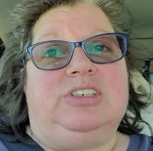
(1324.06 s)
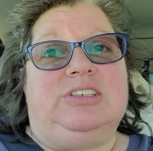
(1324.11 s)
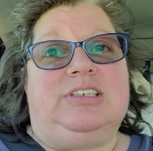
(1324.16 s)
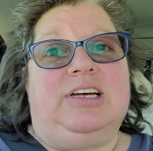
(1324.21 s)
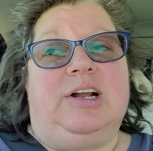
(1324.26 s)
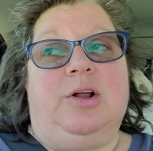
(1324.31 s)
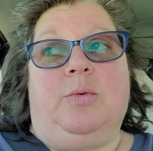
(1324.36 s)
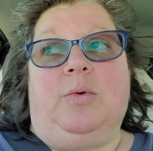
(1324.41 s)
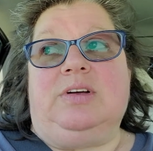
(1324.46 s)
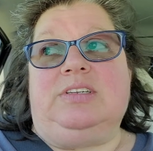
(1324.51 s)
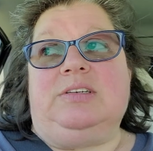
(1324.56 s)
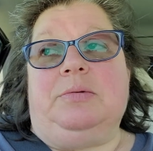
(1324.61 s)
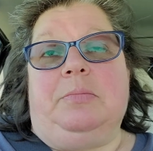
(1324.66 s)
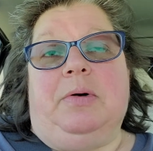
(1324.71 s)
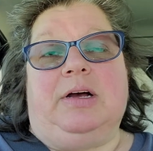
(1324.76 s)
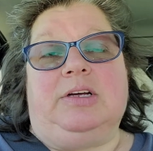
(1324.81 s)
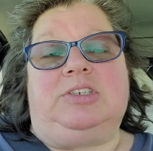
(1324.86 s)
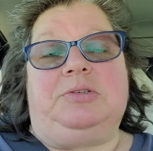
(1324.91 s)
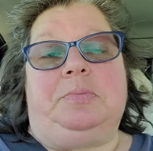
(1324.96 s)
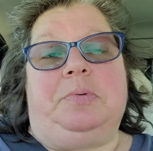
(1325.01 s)
said it wasn't
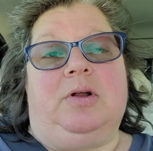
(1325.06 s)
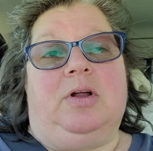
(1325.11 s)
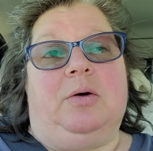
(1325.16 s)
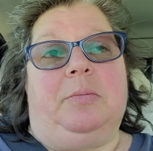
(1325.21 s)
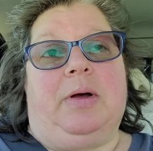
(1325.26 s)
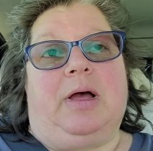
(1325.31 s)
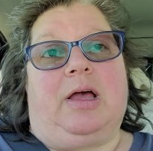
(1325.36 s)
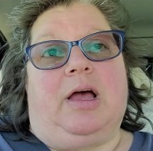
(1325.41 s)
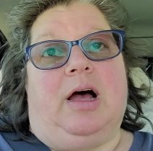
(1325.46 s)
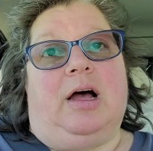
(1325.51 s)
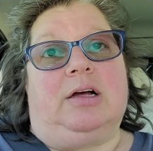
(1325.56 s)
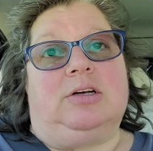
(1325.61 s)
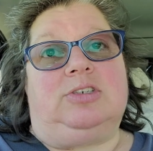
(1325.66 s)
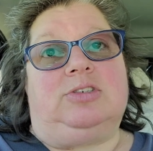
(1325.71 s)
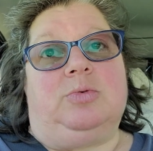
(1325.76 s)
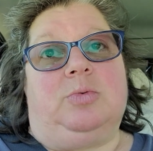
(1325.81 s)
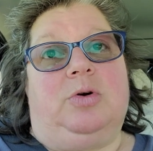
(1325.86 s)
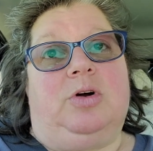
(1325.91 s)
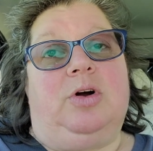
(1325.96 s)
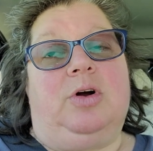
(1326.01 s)
much, but oh my gosh.
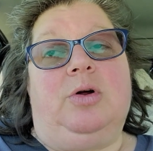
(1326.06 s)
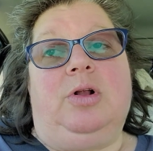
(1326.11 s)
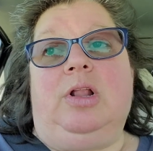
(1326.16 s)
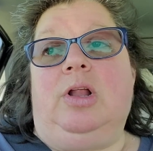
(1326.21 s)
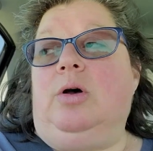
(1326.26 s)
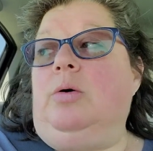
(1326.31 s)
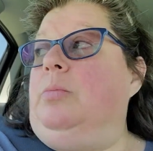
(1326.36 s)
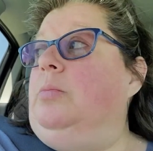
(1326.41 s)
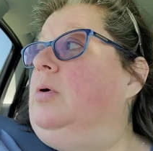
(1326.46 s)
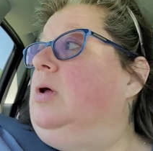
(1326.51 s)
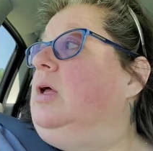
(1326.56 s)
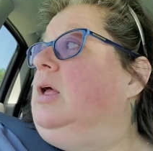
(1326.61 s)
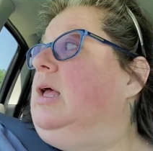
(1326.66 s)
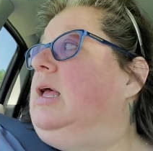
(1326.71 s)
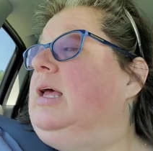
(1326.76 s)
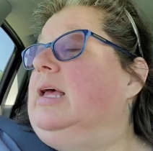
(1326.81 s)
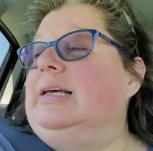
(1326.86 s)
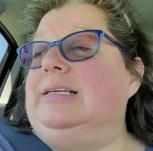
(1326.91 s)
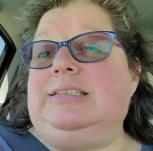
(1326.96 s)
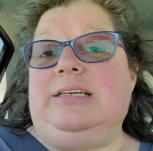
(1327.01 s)
Well, her little
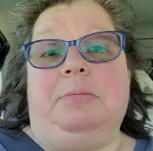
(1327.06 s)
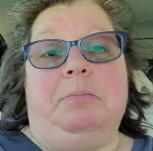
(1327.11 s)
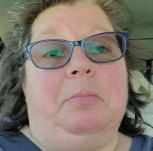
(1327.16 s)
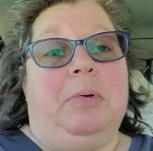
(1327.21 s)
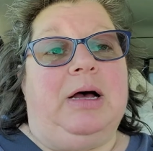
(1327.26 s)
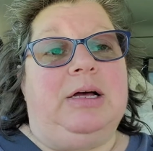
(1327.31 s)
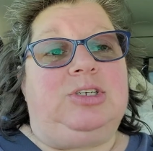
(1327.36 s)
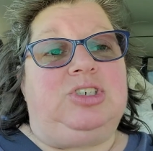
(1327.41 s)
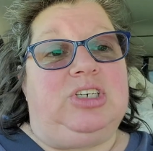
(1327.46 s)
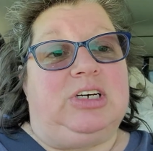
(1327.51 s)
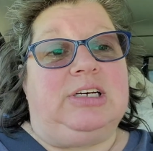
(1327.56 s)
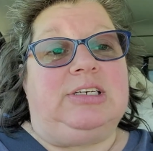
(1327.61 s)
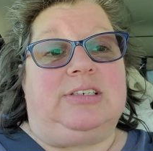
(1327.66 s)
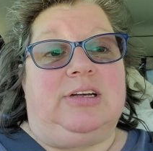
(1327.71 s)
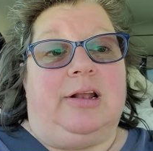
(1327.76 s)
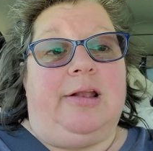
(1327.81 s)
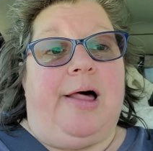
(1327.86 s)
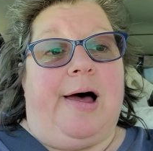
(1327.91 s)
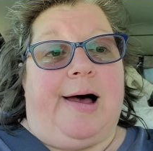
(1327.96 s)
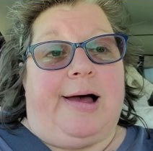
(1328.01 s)
isn't much is
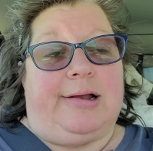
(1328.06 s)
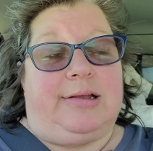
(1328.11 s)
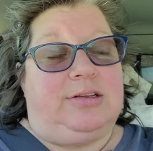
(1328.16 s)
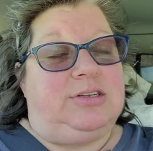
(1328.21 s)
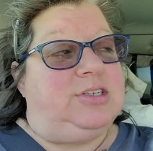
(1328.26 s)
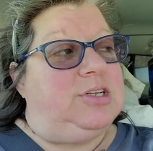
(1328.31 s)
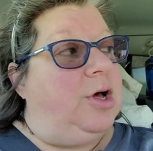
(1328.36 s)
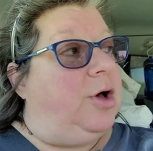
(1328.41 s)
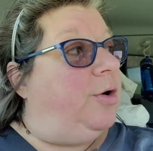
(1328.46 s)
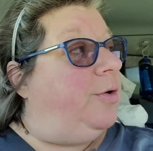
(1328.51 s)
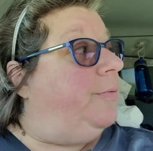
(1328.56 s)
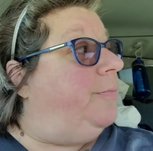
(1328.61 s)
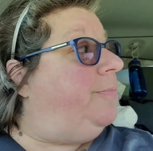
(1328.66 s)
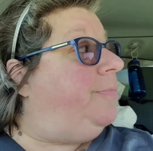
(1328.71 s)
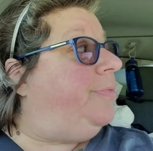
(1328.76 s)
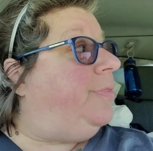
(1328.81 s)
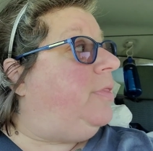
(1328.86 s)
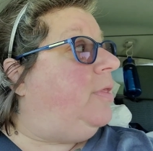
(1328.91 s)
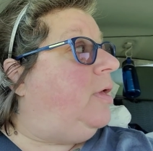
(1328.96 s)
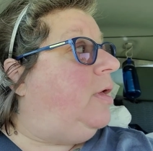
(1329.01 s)
a lot. So
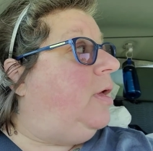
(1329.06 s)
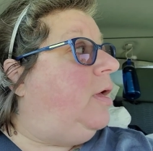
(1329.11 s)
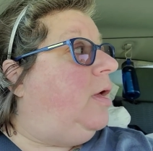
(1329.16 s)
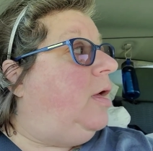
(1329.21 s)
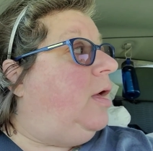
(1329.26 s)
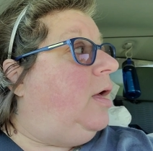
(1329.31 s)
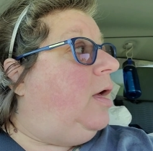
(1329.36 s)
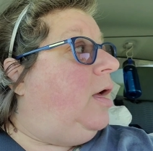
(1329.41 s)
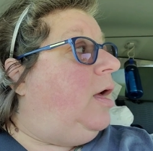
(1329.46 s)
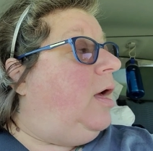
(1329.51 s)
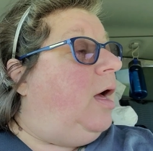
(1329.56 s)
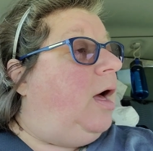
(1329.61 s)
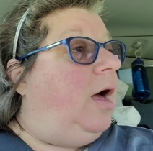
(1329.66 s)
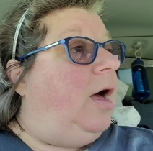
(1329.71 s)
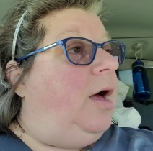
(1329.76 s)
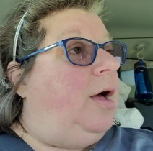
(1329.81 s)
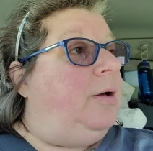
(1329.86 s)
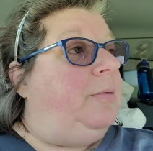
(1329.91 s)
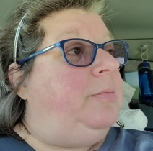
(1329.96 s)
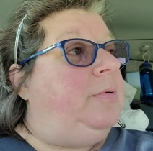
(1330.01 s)

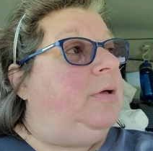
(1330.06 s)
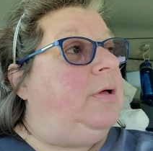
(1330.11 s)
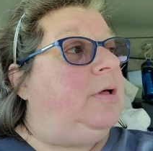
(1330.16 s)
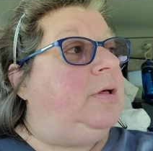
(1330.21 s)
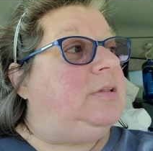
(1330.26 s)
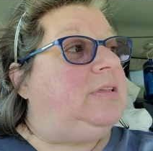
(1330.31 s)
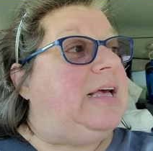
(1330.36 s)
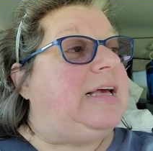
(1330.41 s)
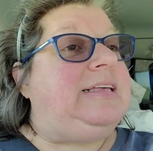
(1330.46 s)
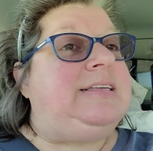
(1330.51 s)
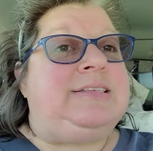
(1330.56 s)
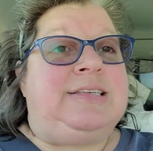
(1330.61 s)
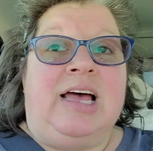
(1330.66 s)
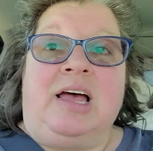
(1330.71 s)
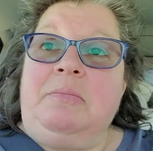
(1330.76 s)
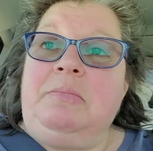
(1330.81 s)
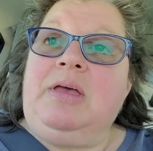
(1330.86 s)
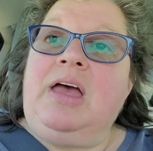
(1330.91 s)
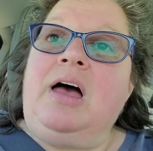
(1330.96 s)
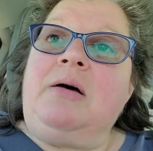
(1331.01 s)
um, they
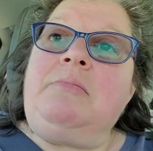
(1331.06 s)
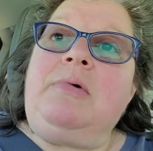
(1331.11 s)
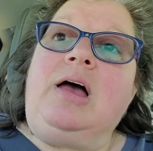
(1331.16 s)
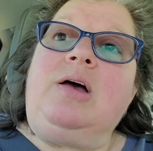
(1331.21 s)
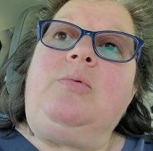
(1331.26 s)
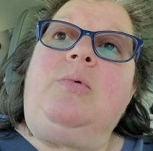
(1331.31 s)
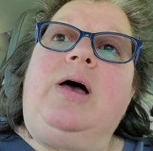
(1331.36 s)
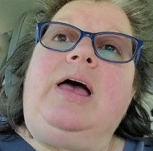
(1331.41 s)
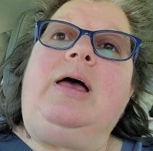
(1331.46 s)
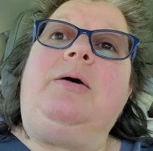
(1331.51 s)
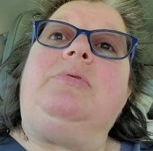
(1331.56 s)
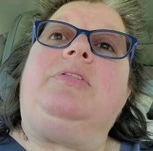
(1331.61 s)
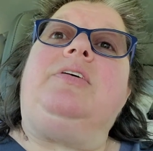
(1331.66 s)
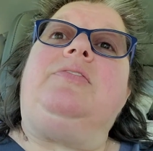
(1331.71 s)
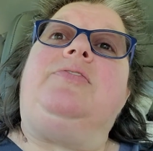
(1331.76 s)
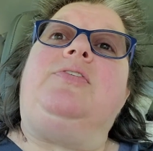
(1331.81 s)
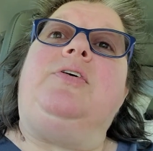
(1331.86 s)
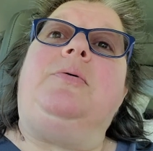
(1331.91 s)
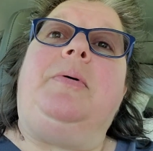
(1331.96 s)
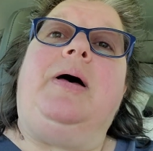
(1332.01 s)
sent me on my way with a
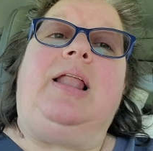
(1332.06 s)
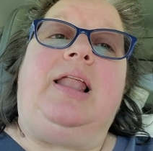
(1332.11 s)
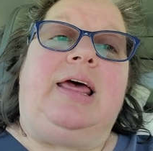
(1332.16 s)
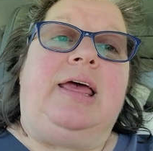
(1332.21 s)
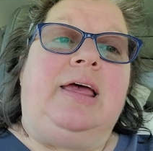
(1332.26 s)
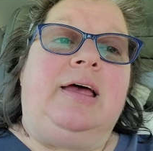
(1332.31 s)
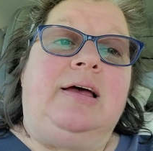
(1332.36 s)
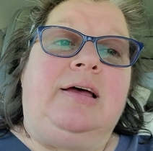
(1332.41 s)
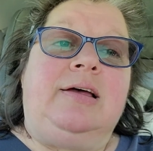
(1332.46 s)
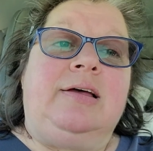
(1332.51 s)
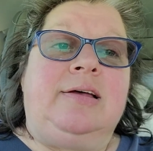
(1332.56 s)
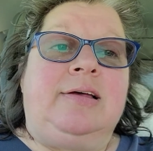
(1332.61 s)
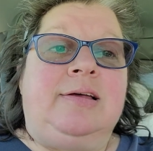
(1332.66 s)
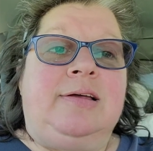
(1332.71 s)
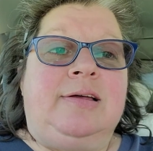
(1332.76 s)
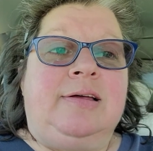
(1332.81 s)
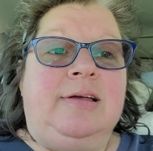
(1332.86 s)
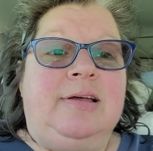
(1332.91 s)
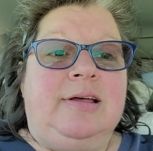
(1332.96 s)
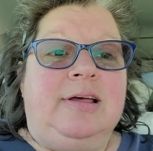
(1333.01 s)
full belly.
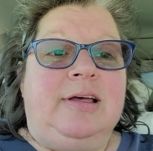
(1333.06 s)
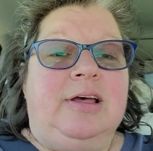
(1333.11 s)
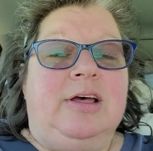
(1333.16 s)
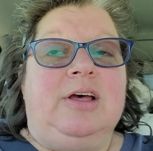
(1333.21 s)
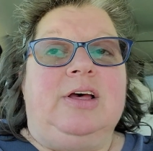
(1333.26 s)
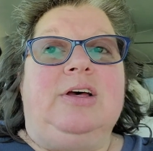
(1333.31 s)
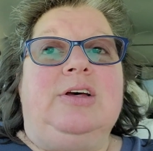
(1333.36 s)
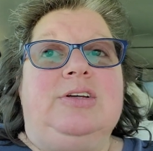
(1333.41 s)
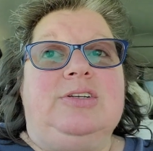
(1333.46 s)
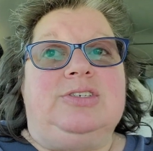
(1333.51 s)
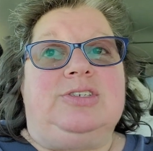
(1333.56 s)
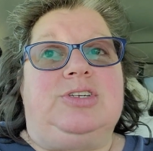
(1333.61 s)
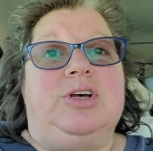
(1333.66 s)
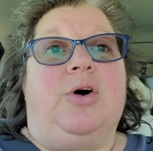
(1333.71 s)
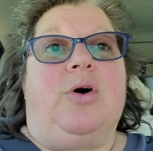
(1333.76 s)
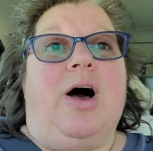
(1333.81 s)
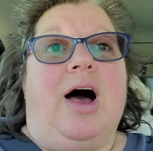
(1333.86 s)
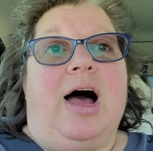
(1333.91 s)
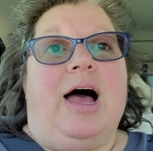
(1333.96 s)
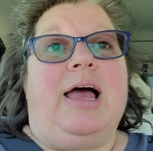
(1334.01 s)

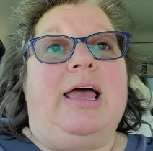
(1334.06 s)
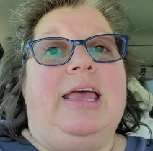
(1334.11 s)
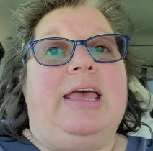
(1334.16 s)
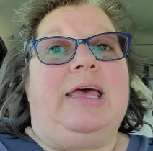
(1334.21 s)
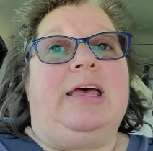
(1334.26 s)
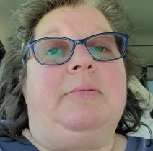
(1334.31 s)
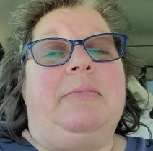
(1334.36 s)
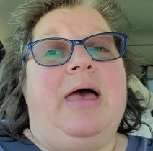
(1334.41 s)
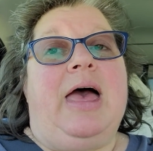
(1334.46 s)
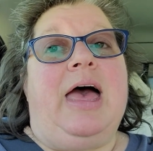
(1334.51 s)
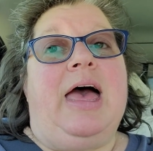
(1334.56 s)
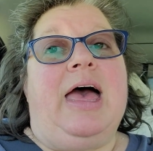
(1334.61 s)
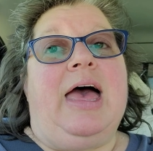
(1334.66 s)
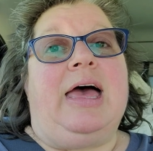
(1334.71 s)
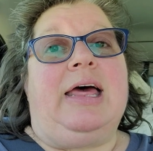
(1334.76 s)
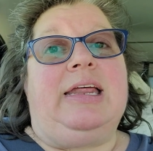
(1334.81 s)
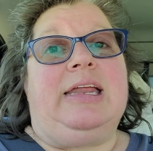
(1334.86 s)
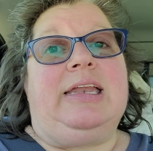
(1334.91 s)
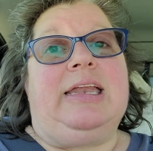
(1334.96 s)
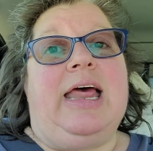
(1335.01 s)
So I am
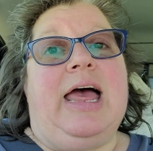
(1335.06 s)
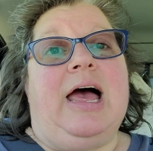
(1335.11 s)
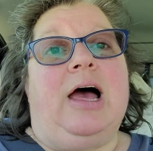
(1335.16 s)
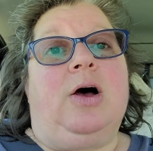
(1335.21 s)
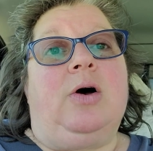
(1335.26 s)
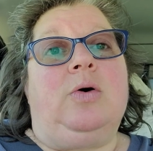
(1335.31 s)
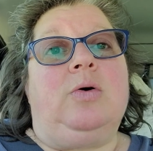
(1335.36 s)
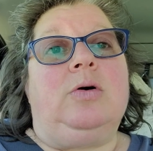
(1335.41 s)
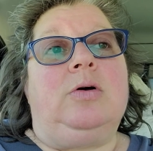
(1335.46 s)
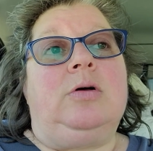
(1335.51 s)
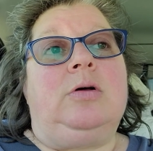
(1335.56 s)
headed now